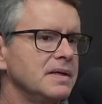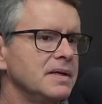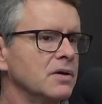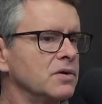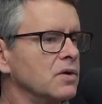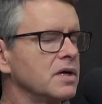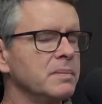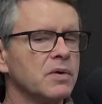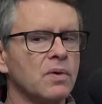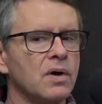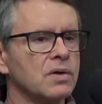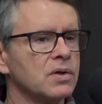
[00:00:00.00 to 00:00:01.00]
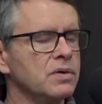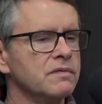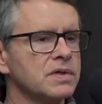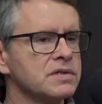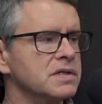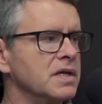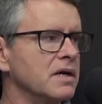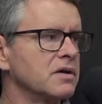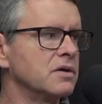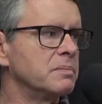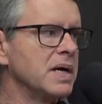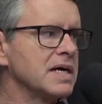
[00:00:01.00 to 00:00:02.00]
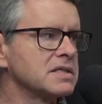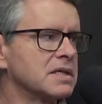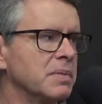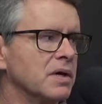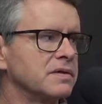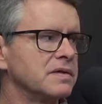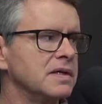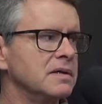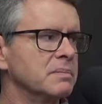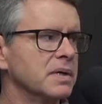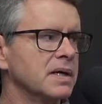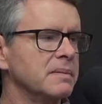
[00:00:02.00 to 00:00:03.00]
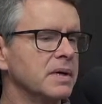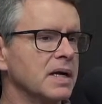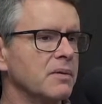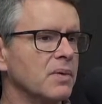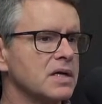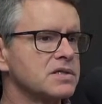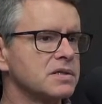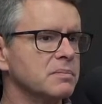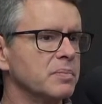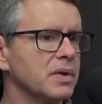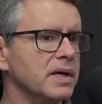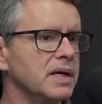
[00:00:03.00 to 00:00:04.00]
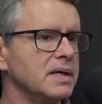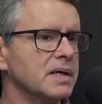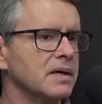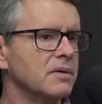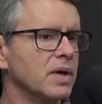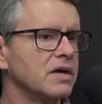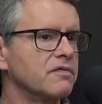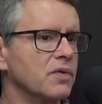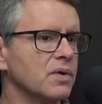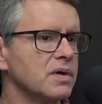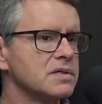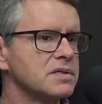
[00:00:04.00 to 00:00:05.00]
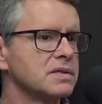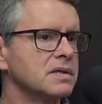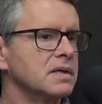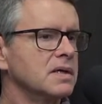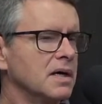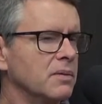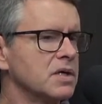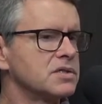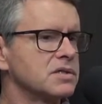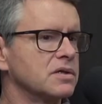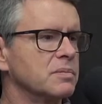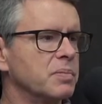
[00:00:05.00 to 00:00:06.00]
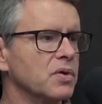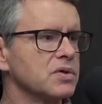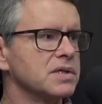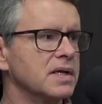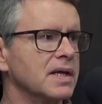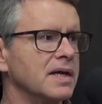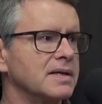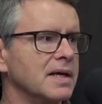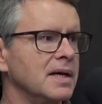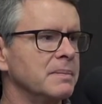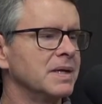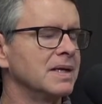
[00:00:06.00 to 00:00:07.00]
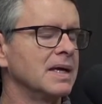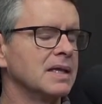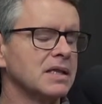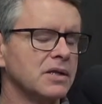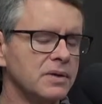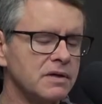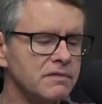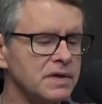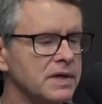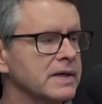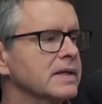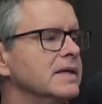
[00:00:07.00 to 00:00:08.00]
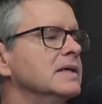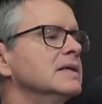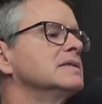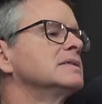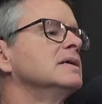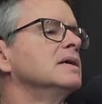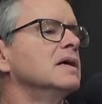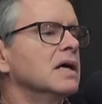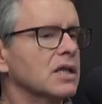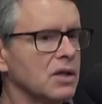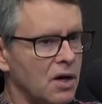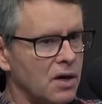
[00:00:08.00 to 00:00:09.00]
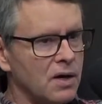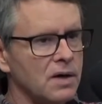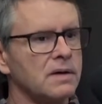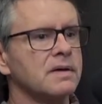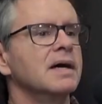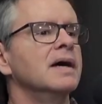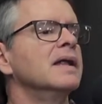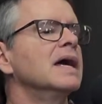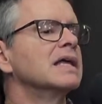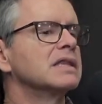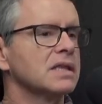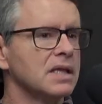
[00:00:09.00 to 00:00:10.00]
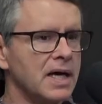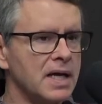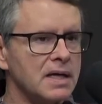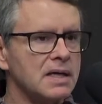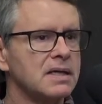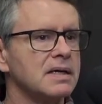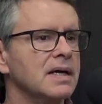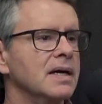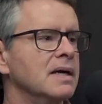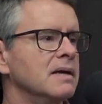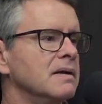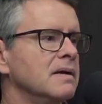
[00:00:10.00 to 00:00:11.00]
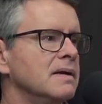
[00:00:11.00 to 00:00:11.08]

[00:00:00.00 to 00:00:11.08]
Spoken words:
don't get me wrong, Louisville's not a good basketball team, but I watched them play Wake Forest. I watched a good portion of that game, and Louisville is long and athletic, and